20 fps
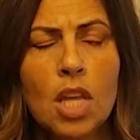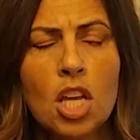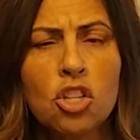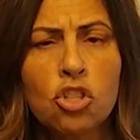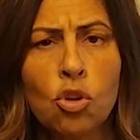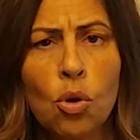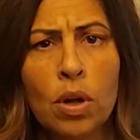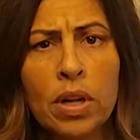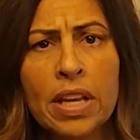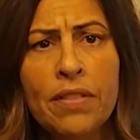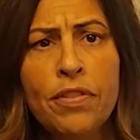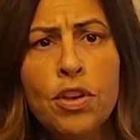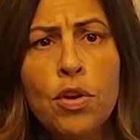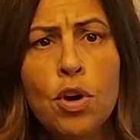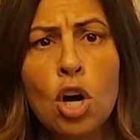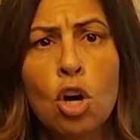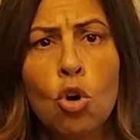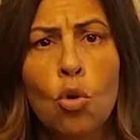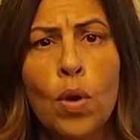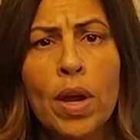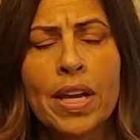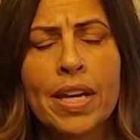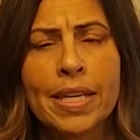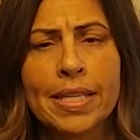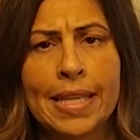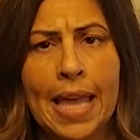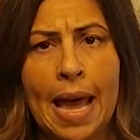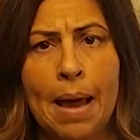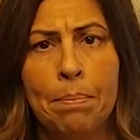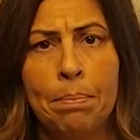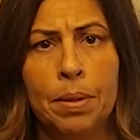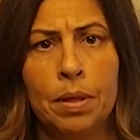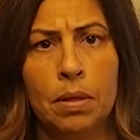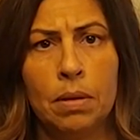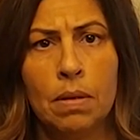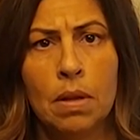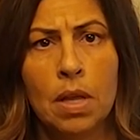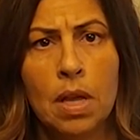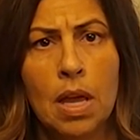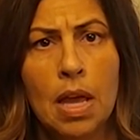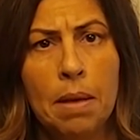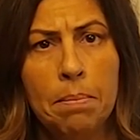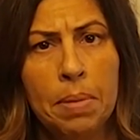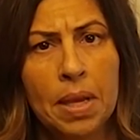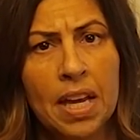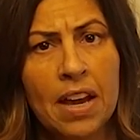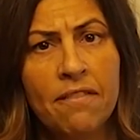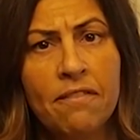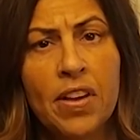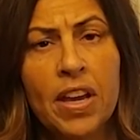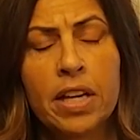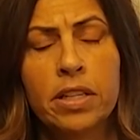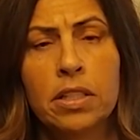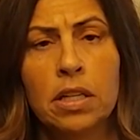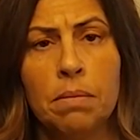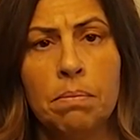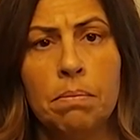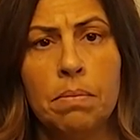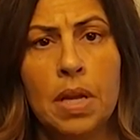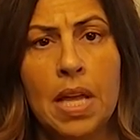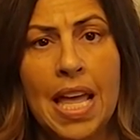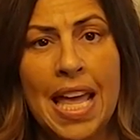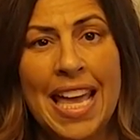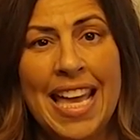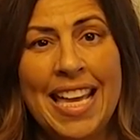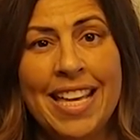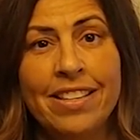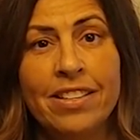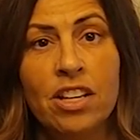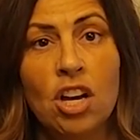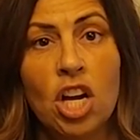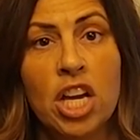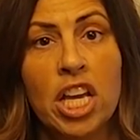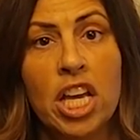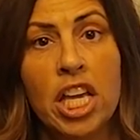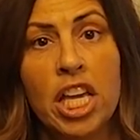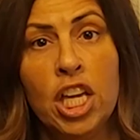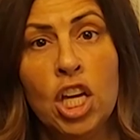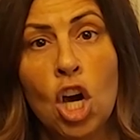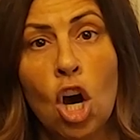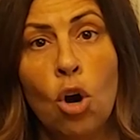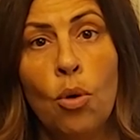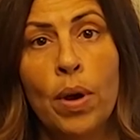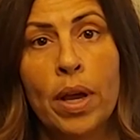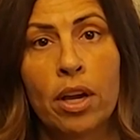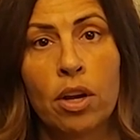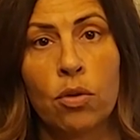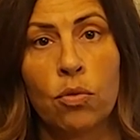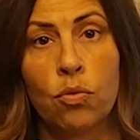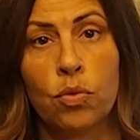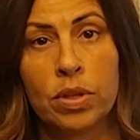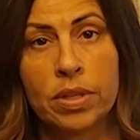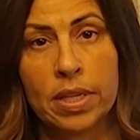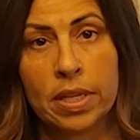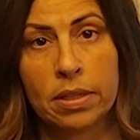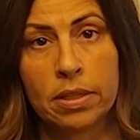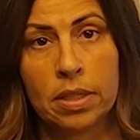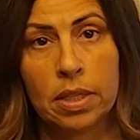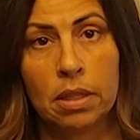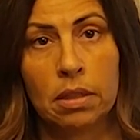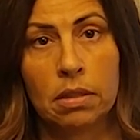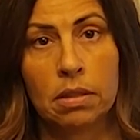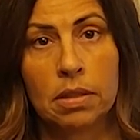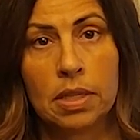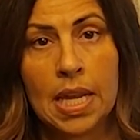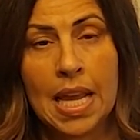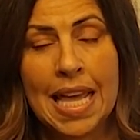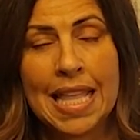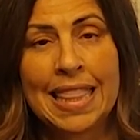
So I'll give you a quick example. Being a victim is egoic resistance,